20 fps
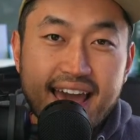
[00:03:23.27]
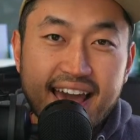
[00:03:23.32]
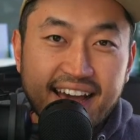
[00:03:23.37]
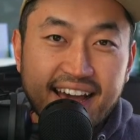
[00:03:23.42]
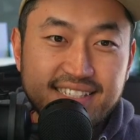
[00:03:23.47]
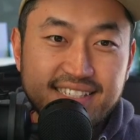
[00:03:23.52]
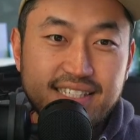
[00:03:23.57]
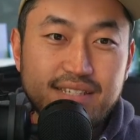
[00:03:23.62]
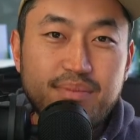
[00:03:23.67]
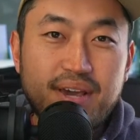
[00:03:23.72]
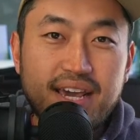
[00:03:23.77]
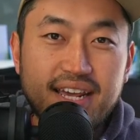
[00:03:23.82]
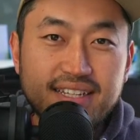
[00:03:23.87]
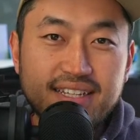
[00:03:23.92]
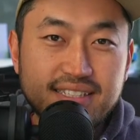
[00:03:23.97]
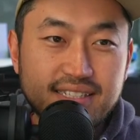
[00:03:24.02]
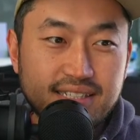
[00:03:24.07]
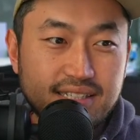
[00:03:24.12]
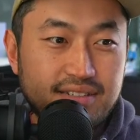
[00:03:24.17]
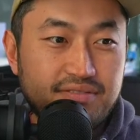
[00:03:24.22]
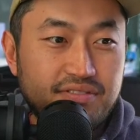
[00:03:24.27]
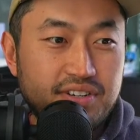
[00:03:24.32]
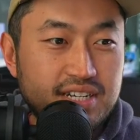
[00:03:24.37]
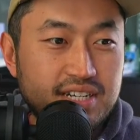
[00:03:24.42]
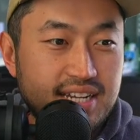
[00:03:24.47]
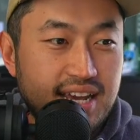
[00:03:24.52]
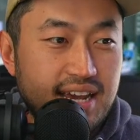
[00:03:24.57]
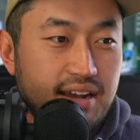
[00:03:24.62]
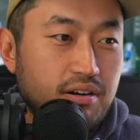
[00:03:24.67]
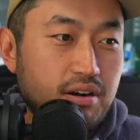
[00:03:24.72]
estimated
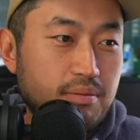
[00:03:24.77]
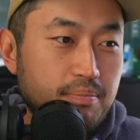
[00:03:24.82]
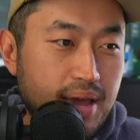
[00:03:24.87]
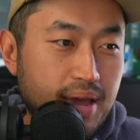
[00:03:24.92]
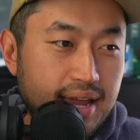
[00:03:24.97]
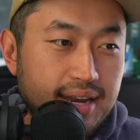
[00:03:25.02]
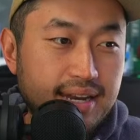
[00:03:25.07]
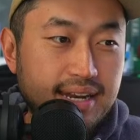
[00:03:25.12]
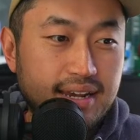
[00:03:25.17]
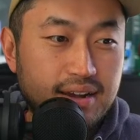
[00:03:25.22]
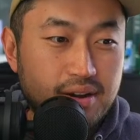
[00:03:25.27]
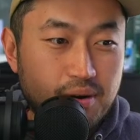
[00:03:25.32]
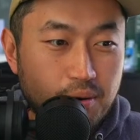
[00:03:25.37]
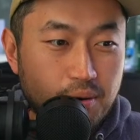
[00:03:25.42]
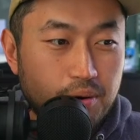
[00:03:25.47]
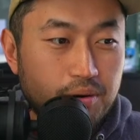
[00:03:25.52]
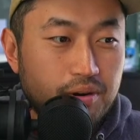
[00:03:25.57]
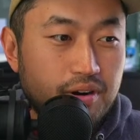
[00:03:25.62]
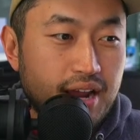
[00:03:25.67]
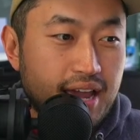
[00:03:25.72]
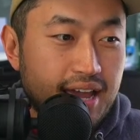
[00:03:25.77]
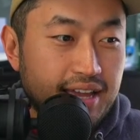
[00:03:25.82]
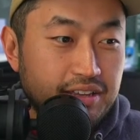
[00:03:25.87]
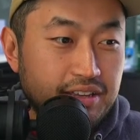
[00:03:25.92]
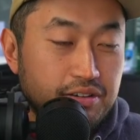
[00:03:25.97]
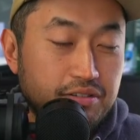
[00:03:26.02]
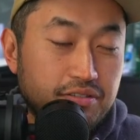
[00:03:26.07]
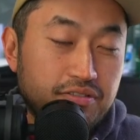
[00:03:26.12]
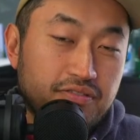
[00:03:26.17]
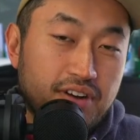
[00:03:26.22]
delivery date or a pending order
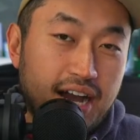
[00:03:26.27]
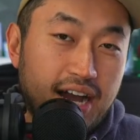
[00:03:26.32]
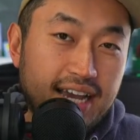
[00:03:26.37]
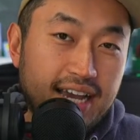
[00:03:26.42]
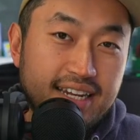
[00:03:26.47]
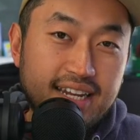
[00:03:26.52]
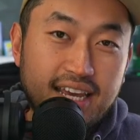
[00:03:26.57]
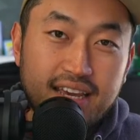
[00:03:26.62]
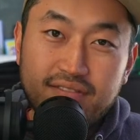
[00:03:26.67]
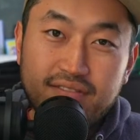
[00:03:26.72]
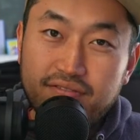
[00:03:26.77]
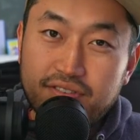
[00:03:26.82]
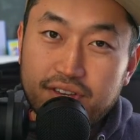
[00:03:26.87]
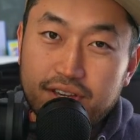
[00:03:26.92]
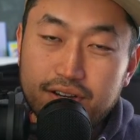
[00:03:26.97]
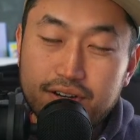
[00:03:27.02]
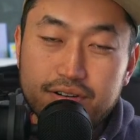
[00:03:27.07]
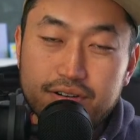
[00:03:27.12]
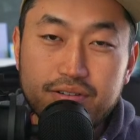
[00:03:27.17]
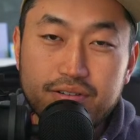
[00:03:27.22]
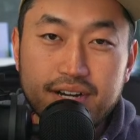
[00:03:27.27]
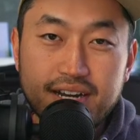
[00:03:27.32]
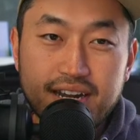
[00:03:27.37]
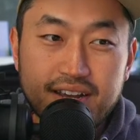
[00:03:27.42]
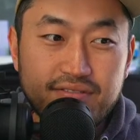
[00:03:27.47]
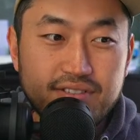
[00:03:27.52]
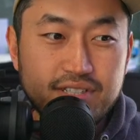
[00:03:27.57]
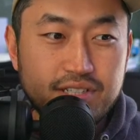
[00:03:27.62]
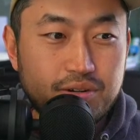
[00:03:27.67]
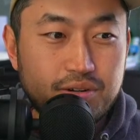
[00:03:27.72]
and you find a vehicle in
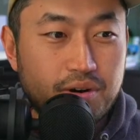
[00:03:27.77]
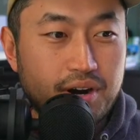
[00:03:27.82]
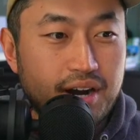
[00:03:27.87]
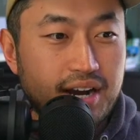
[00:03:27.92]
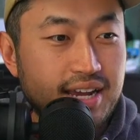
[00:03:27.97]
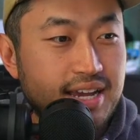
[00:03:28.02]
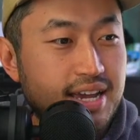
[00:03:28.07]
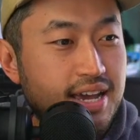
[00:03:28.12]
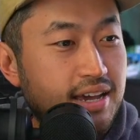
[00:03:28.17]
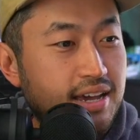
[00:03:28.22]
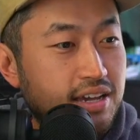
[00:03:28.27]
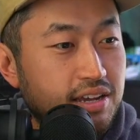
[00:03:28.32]
inventory,